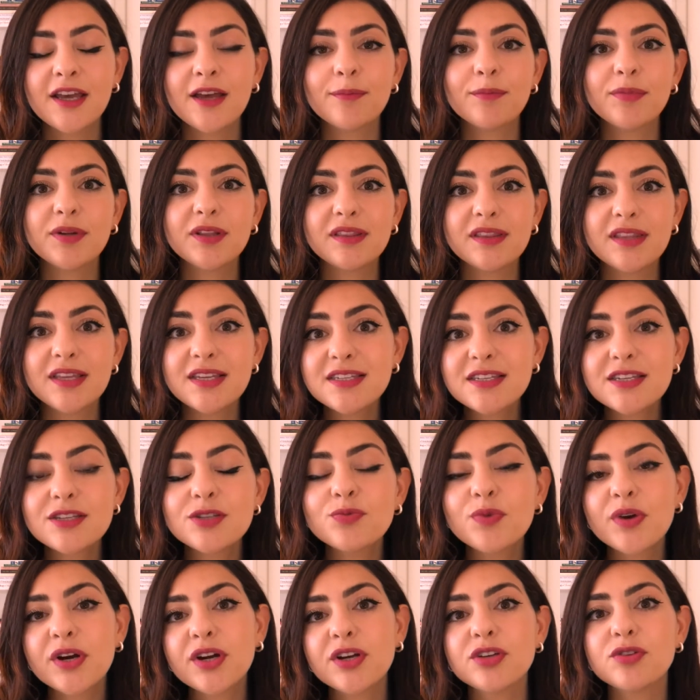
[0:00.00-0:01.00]
But this is
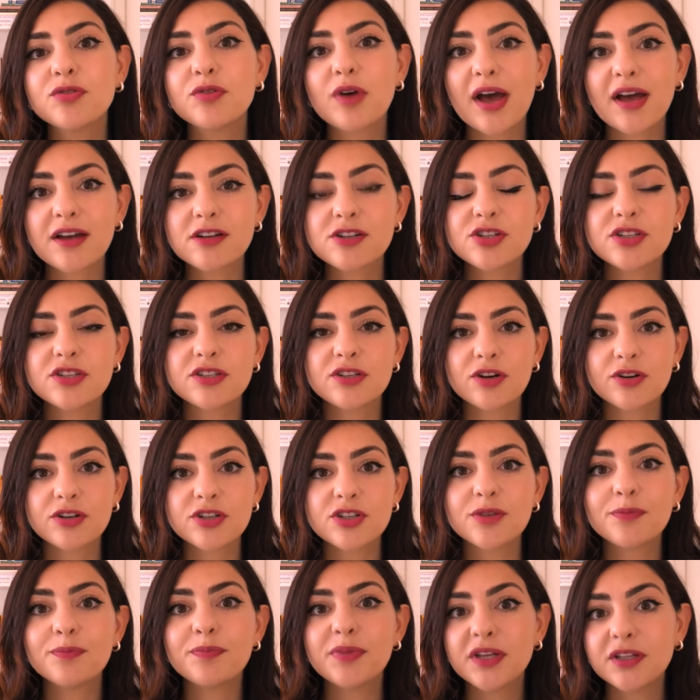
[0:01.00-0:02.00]
where you actually start
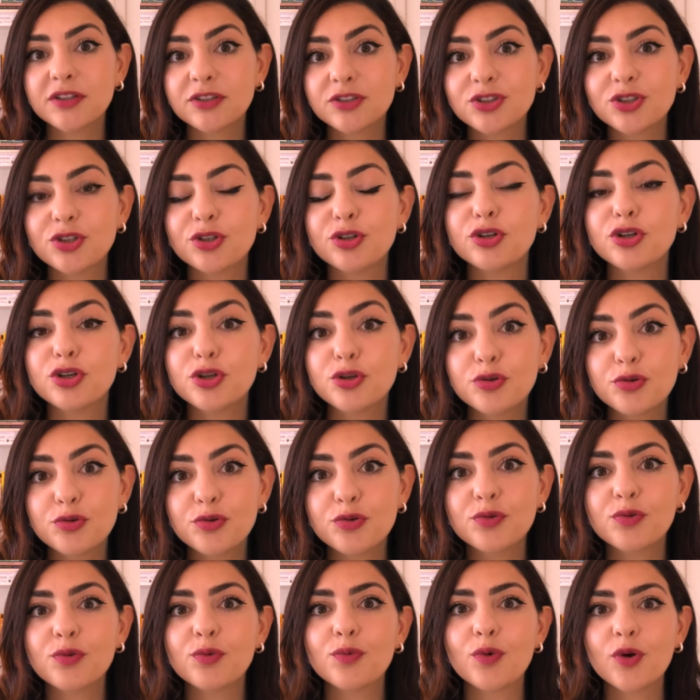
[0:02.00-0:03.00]
to build your
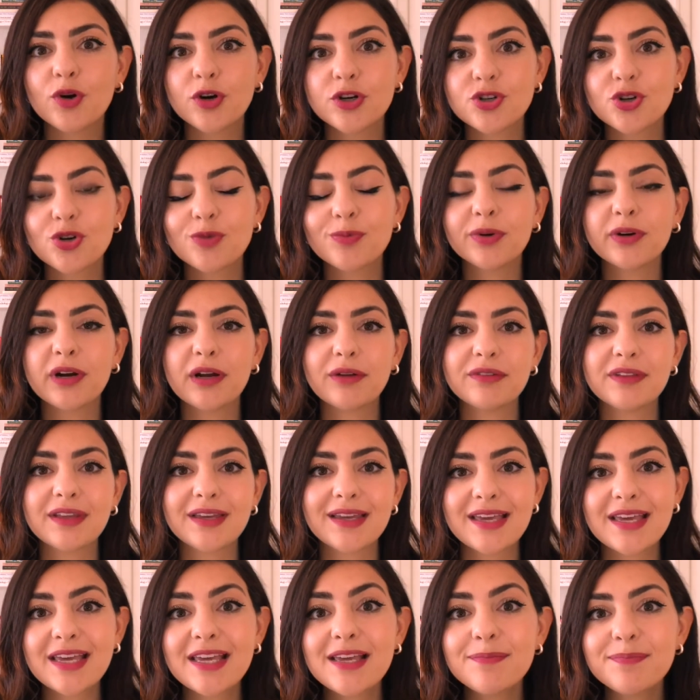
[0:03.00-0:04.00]
new wardrobe around the
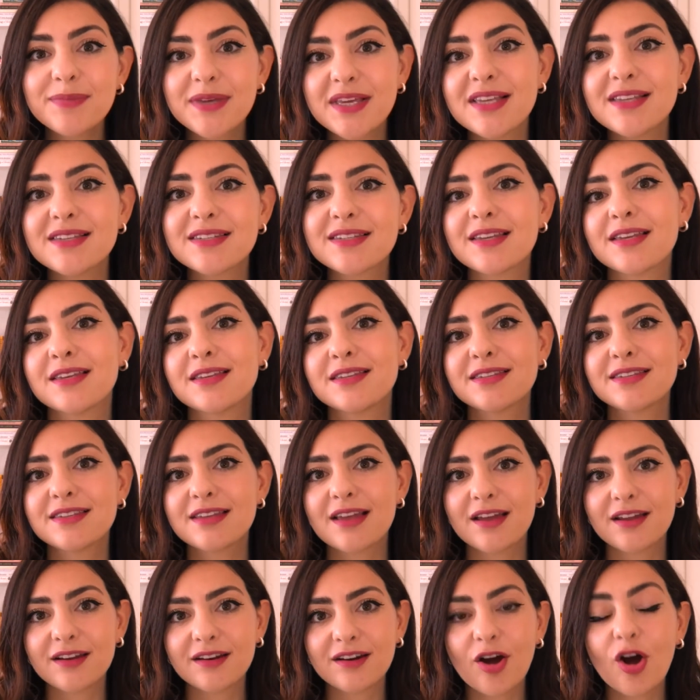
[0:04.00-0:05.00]
key pieces
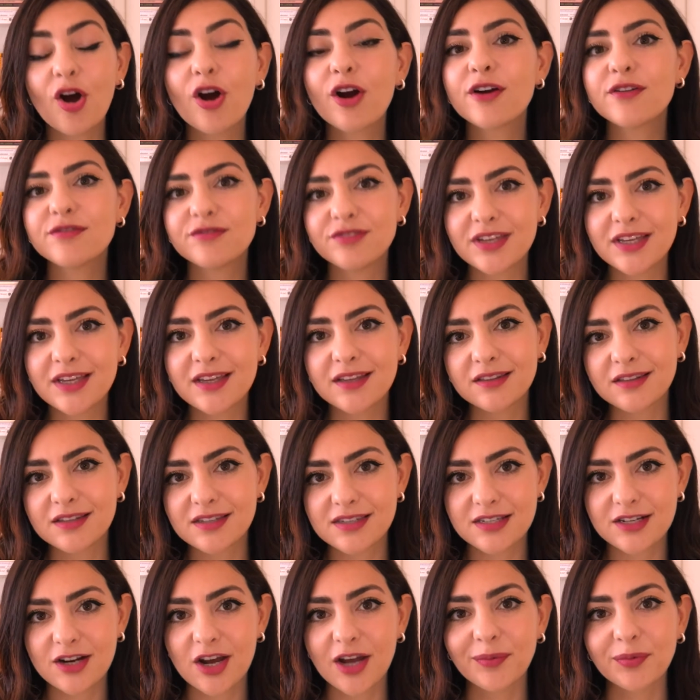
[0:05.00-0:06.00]
that are vegan this
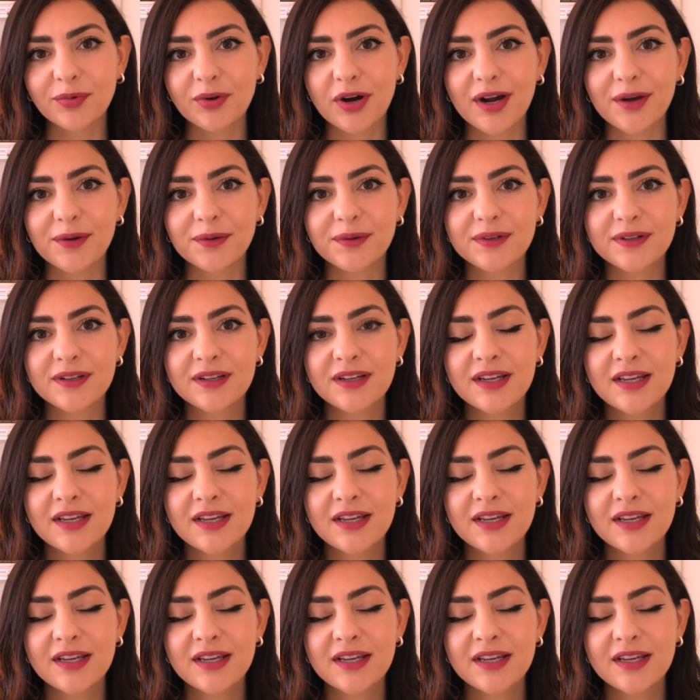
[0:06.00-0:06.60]
time around.